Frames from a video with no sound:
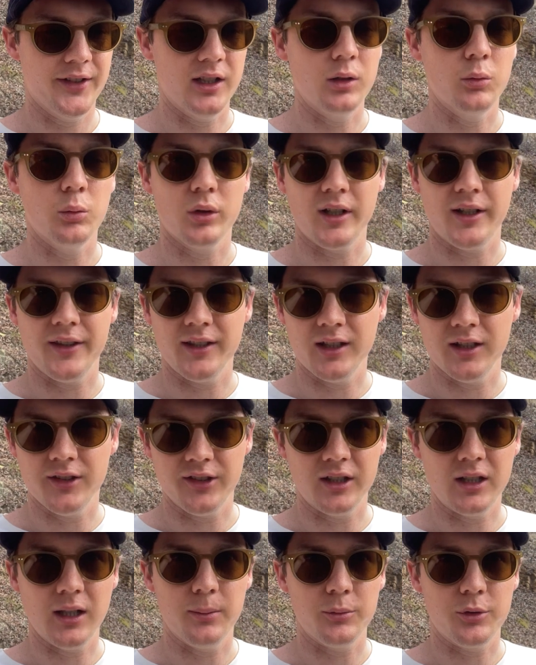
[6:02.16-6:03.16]
in what I think is a
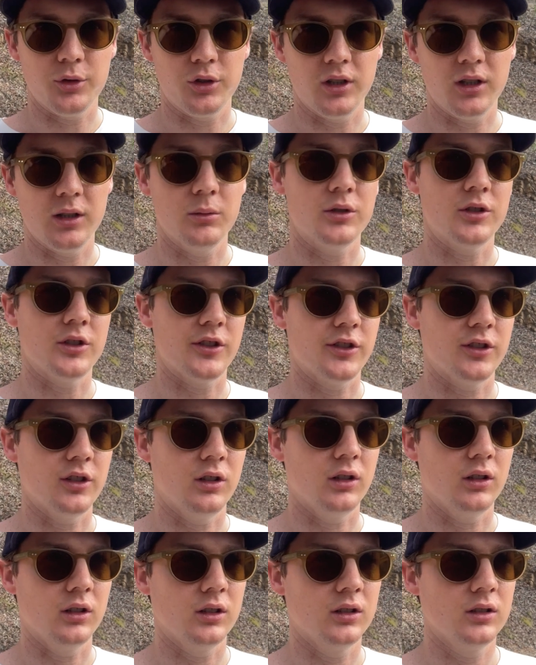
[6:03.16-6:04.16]
gum tree, which is a
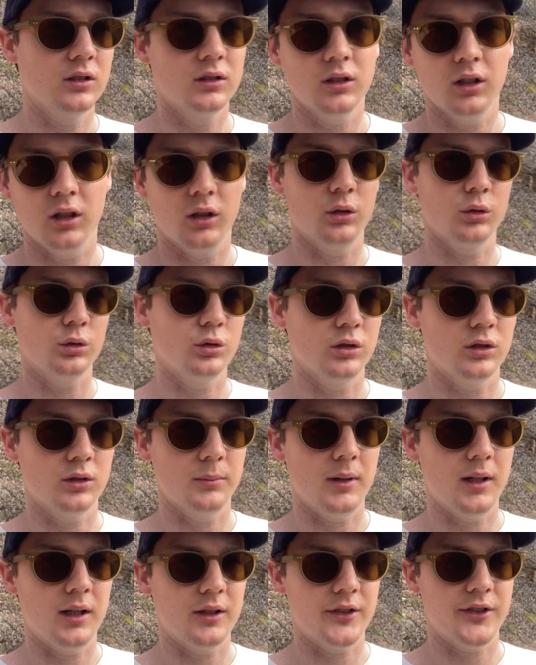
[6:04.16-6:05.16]
song, old
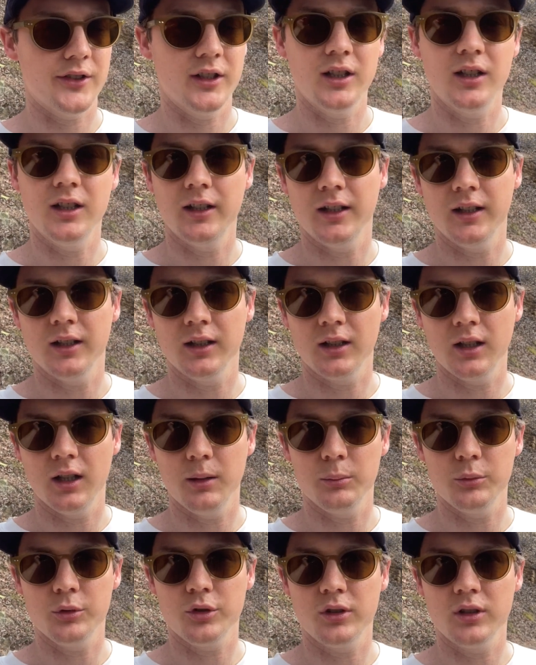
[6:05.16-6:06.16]
kookaburra sitting in a
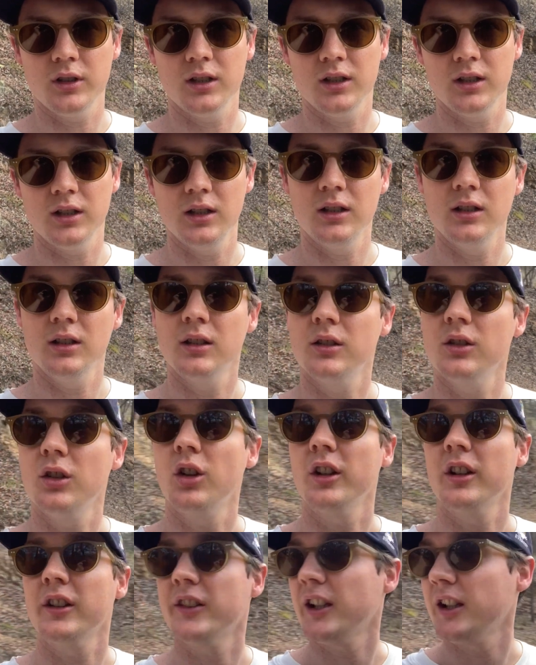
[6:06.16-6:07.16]
gum tree. Not
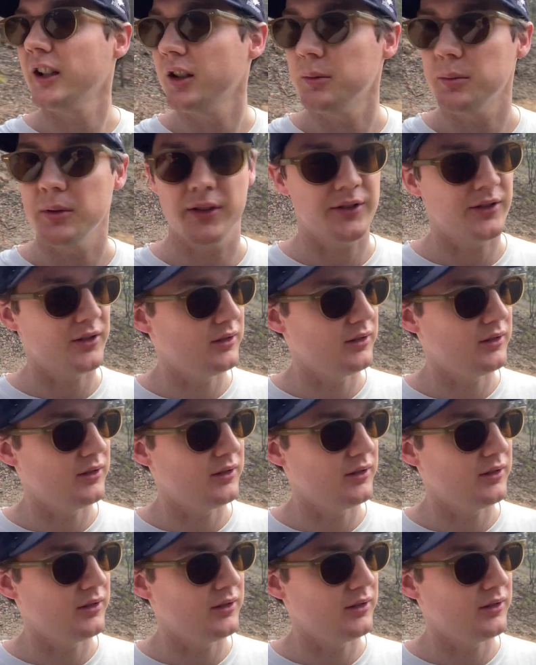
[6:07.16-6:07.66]
exactly the best